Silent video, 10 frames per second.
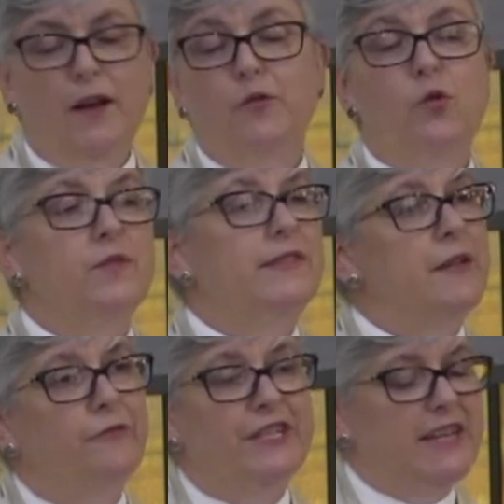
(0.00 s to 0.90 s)
And of course,
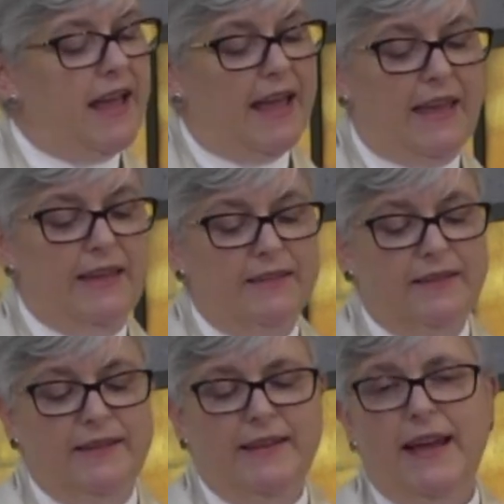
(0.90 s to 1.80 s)
every
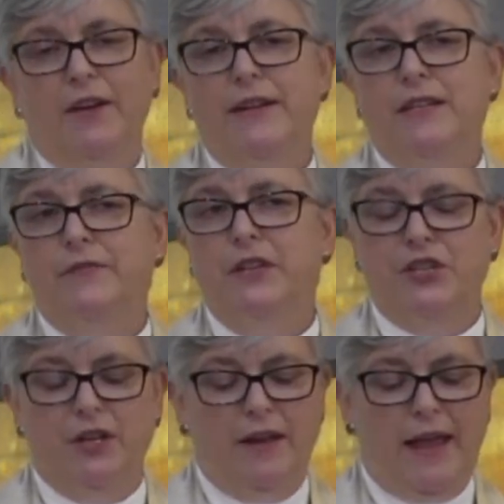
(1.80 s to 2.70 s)
day in our
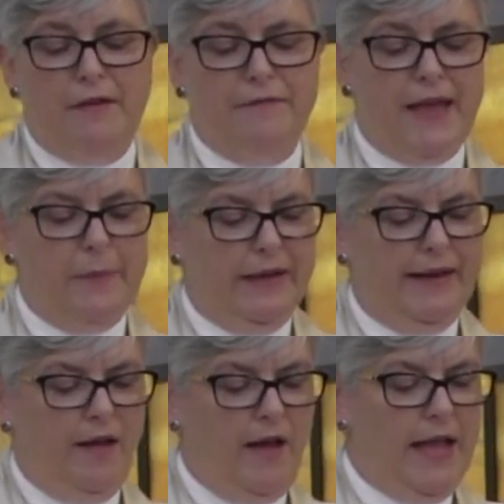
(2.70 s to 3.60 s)
individual and
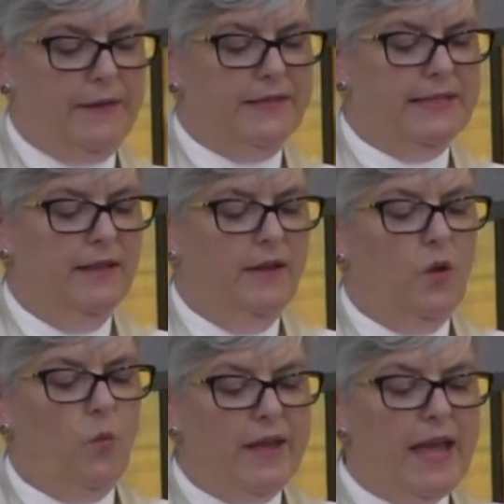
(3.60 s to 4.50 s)
family lives,
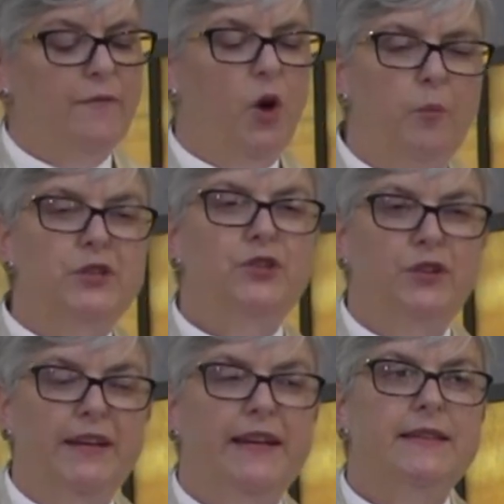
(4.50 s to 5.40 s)
we have
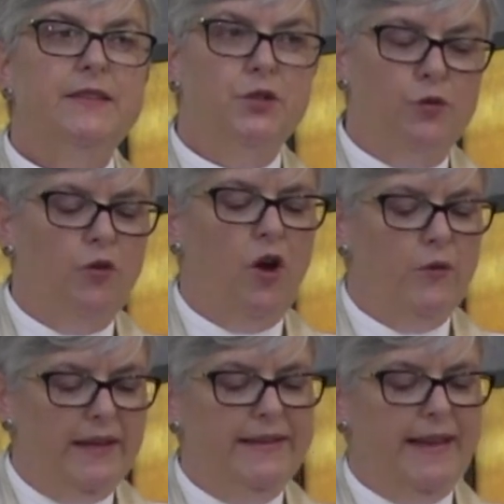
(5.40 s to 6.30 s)
opportunities to
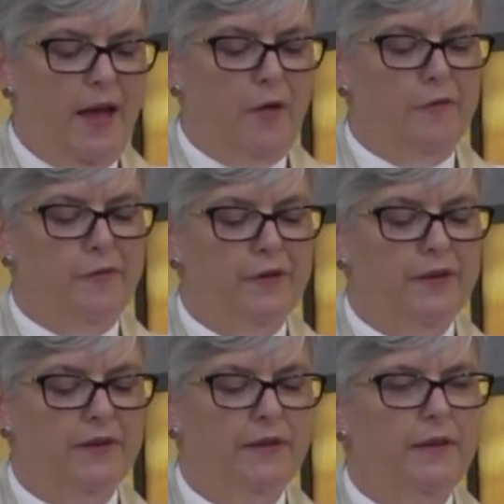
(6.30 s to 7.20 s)
grow in love,
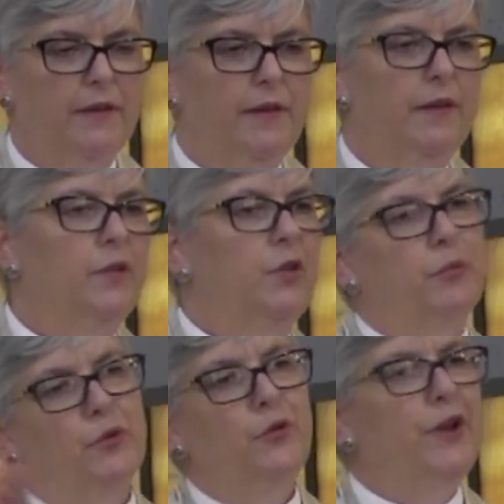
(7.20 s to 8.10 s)

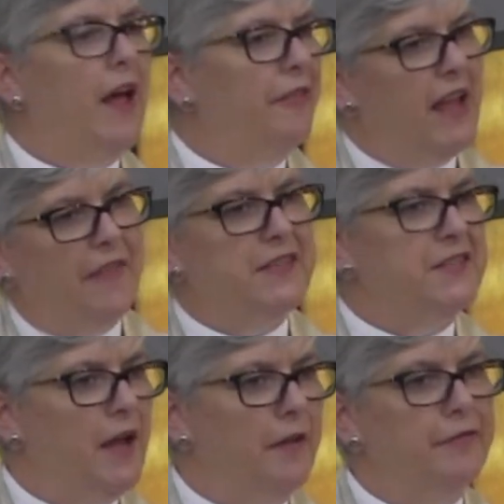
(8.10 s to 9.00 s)
to prune out the other
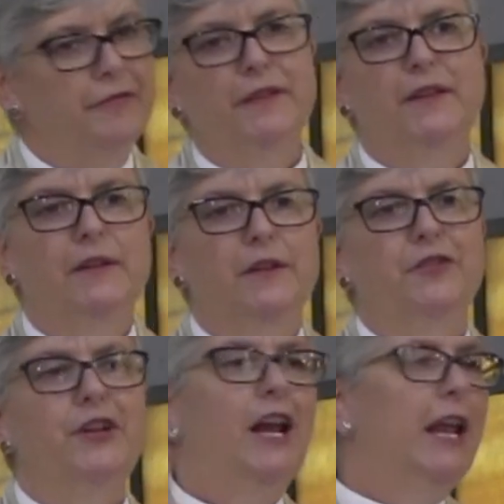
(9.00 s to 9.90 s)
stuff,
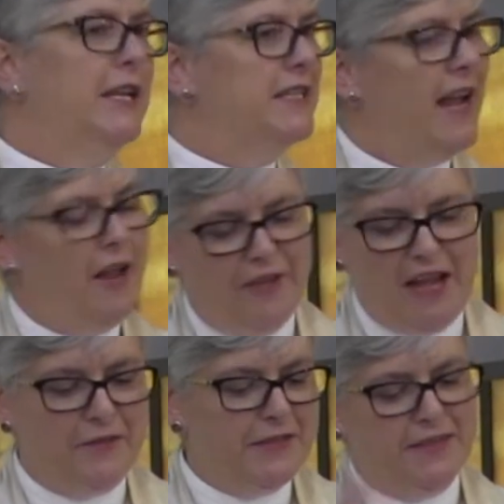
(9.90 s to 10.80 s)
to cleanse out
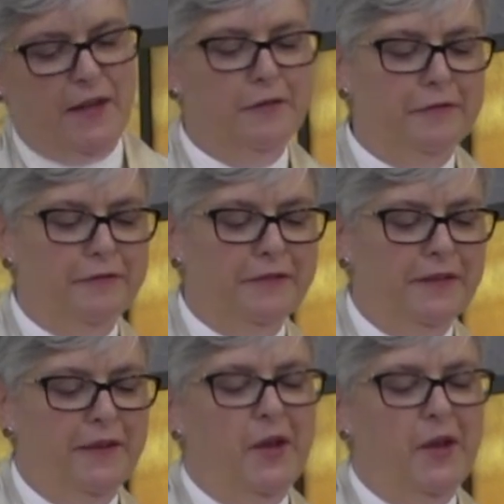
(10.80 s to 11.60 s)
the other stuff,